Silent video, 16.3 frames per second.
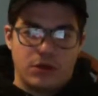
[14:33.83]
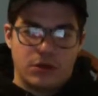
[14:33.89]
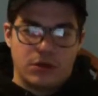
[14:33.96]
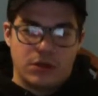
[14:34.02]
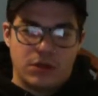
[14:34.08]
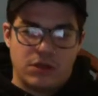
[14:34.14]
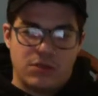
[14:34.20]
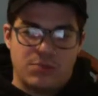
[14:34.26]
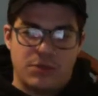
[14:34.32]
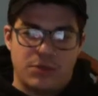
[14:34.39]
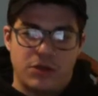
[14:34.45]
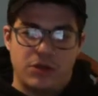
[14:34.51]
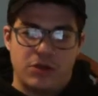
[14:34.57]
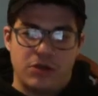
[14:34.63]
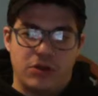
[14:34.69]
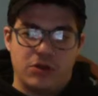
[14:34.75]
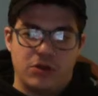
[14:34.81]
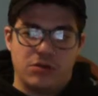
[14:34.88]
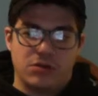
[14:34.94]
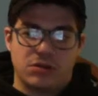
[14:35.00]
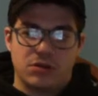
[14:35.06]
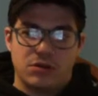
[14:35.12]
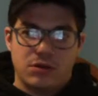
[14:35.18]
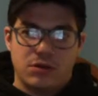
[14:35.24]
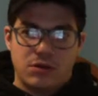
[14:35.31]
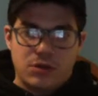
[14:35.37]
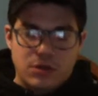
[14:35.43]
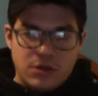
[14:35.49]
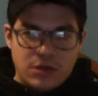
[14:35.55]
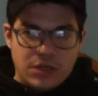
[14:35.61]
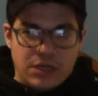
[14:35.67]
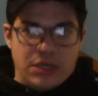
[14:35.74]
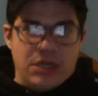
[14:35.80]
Superior, there's
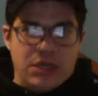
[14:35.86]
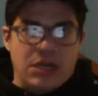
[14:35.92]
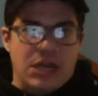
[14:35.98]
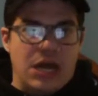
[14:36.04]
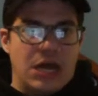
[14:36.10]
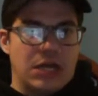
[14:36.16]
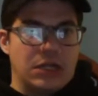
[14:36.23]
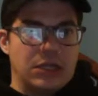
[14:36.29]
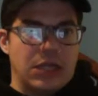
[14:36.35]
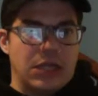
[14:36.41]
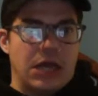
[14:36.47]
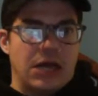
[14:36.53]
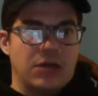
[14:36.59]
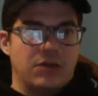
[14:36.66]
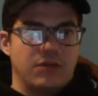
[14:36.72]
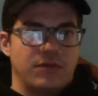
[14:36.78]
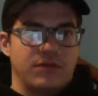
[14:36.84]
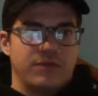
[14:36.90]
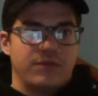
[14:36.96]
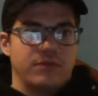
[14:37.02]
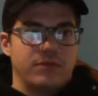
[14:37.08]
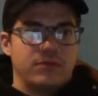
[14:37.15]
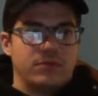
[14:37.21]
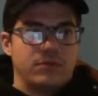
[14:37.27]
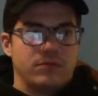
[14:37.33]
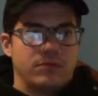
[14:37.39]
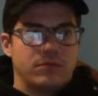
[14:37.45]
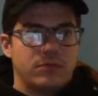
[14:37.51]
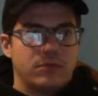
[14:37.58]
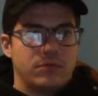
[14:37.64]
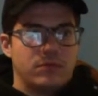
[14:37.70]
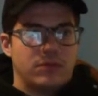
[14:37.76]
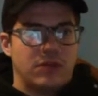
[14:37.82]
not a lot of
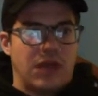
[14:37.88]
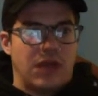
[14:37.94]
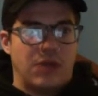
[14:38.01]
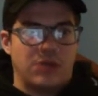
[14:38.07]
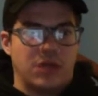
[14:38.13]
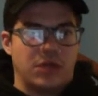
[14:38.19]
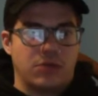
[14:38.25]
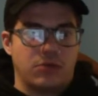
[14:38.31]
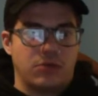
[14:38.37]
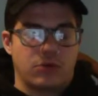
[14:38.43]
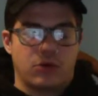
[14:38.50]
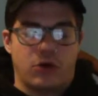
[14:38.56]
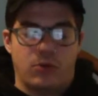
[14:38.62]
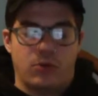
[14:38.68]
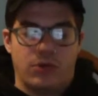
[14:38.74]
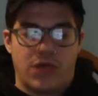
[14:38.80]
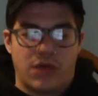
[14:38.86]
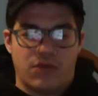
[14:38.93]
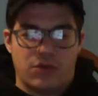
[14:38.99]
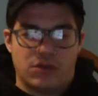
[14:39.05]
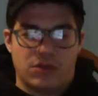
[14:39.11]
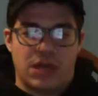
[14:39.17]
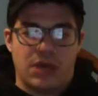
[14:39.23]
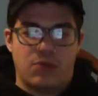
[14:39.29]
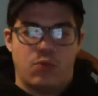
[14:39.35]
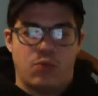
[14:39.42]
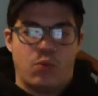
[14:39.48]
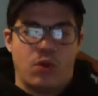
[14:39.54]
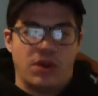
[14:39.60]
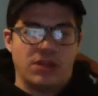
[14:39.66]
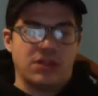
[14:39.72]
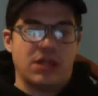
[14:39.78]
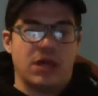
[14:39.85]
times I can recall we ever just had one
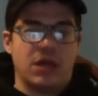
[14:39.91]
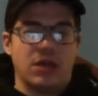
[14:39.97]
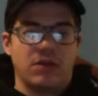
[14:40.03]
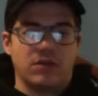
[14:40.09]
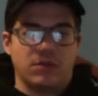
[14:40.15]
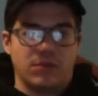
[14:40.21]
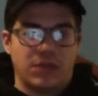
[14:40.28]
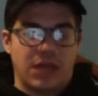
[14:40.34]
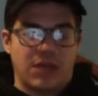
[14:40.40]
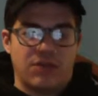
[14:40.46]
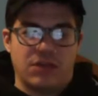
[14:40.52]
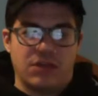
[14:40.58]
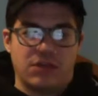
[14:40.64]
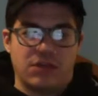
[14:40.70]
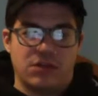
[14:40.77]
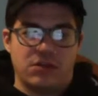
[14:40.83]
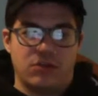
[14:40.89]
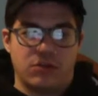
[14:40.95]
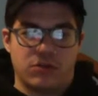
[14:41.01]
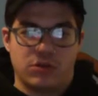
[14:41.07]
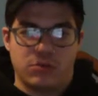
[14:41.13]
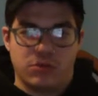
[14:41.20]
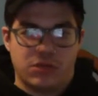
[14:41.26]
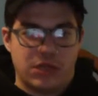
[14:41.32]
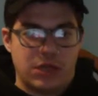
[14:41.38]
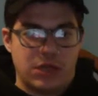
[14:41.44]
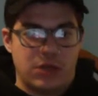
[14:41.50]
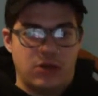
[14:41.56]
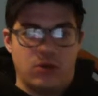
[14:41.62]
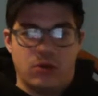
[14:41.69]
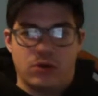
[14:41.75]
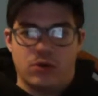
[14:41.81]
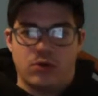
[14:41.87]
set of something. Everything is either supersetted
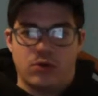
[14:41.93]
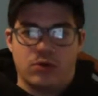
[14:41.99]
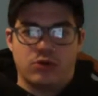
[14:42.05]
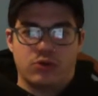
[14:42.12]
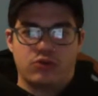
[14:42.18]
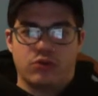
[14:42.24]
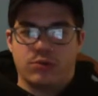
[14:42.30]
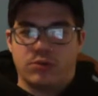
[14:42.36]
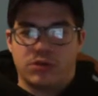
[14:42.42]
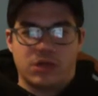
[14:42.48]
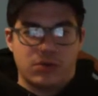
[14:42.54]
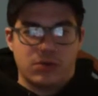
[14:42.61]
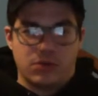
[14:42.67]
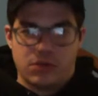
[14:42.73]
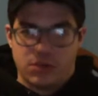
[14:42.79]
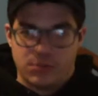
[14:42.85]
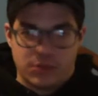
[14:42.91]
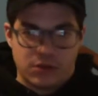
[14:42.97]
or triple setted with something.